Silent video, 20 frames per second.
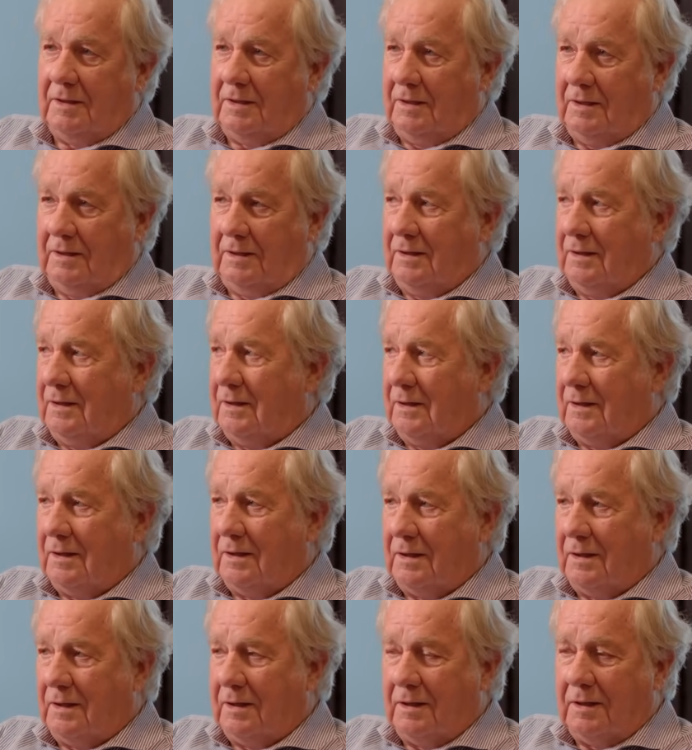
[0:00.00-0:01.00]

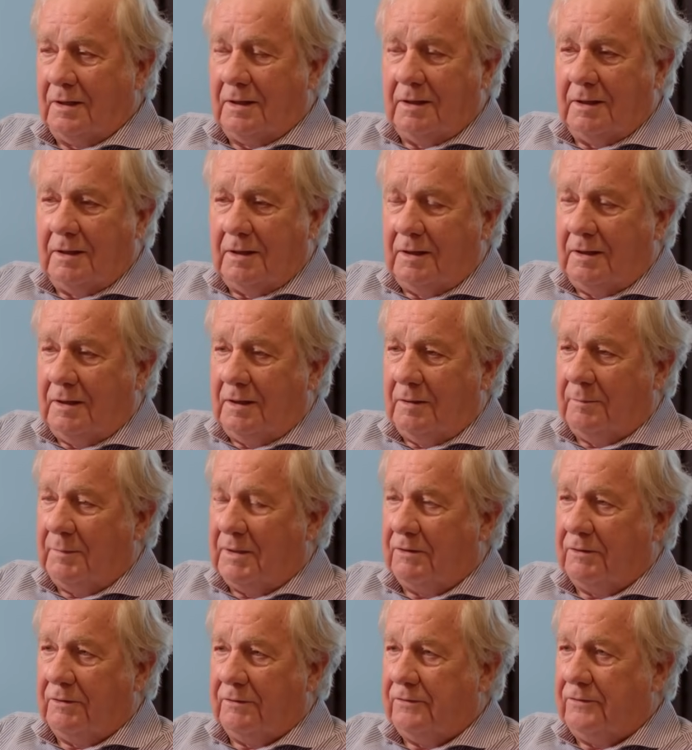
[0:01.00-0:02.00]
a
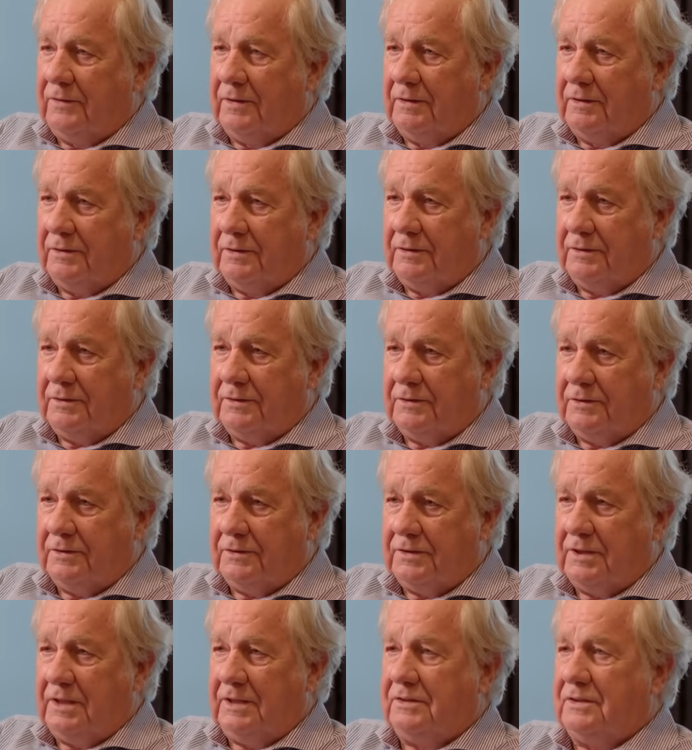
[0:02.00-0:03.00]
matter of
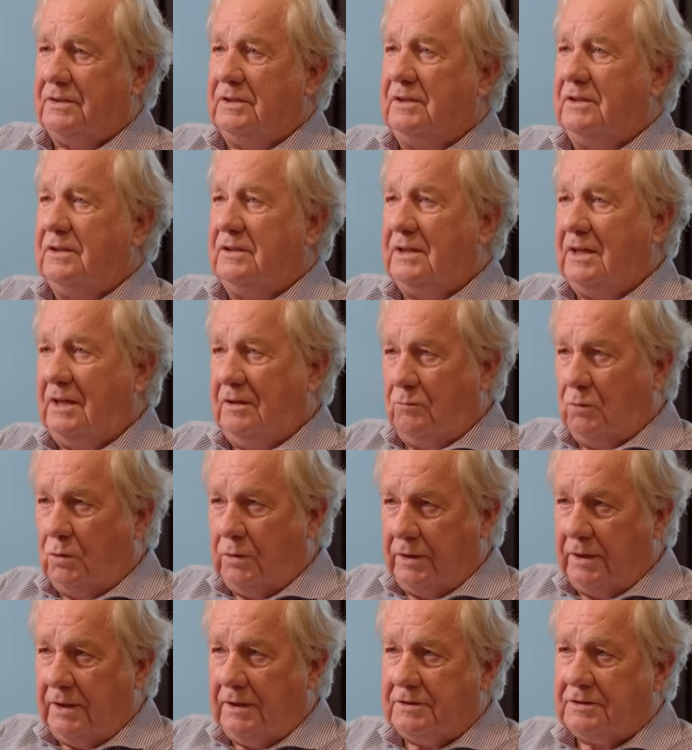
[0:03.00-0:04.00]
6 to 10
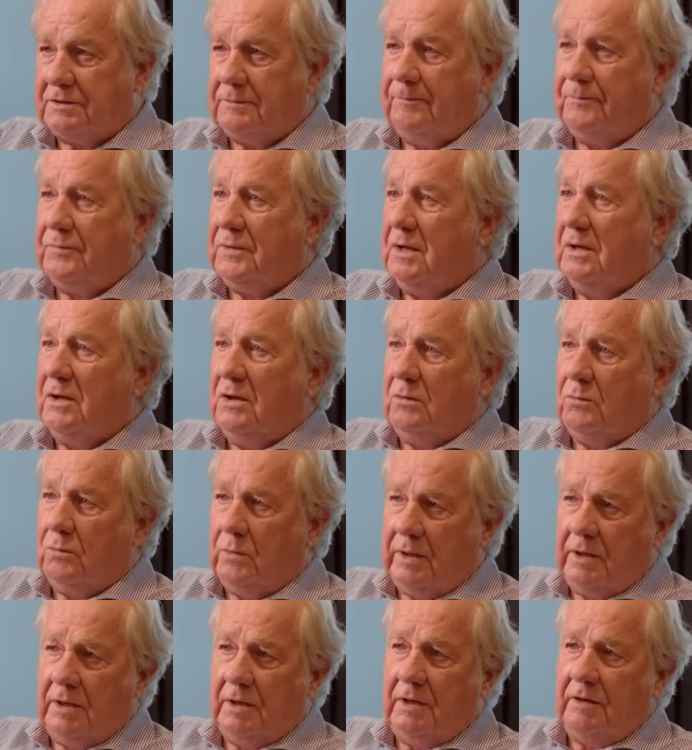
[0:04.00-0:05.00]
weeks,
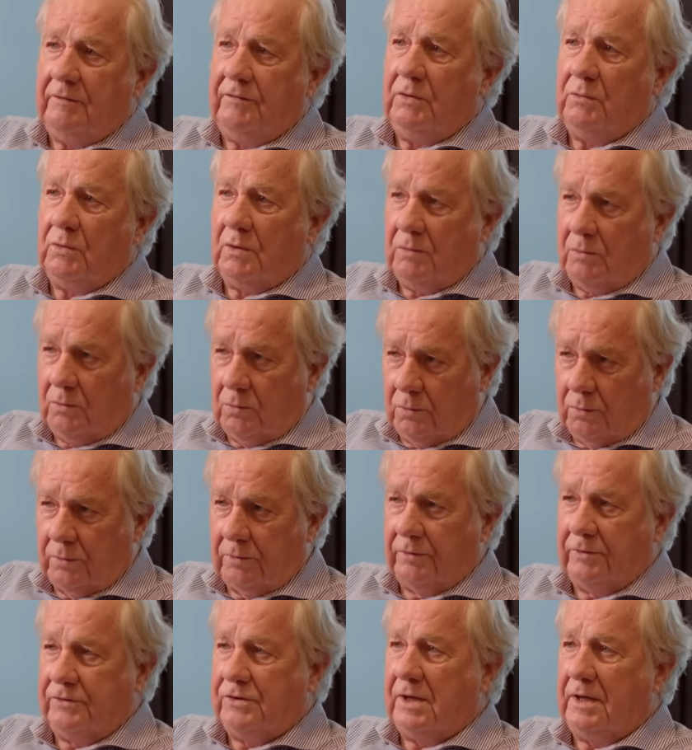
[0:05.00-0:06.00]
where if you want to
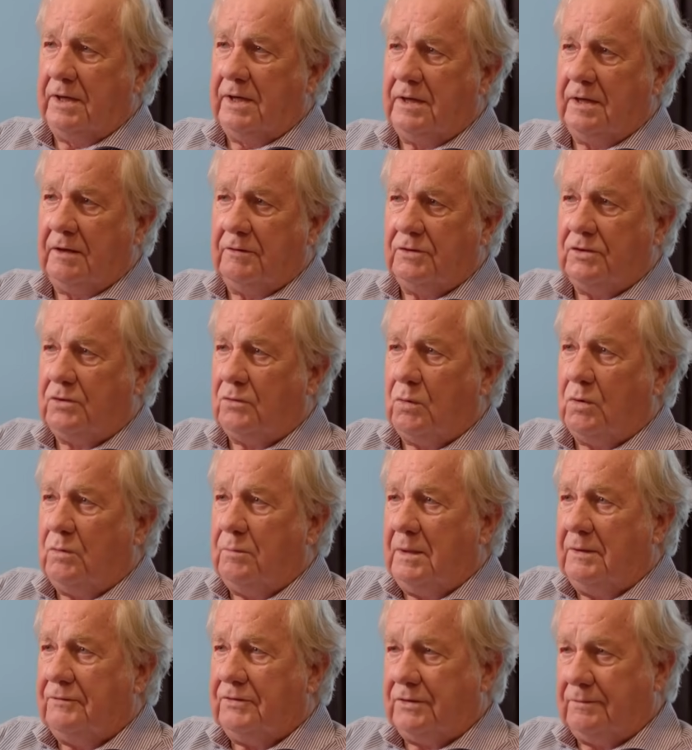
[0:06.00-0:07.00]
order a Jayco, it's 12
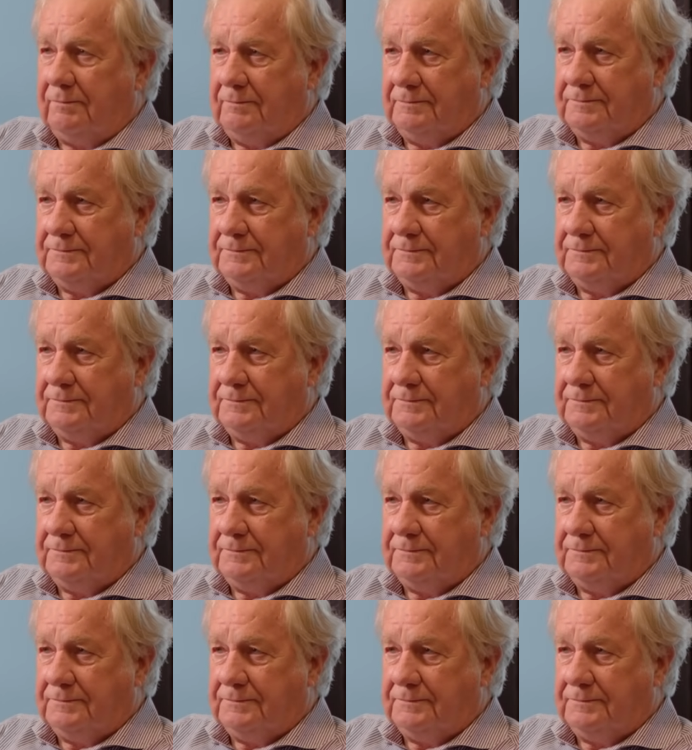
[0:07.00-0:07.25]
months.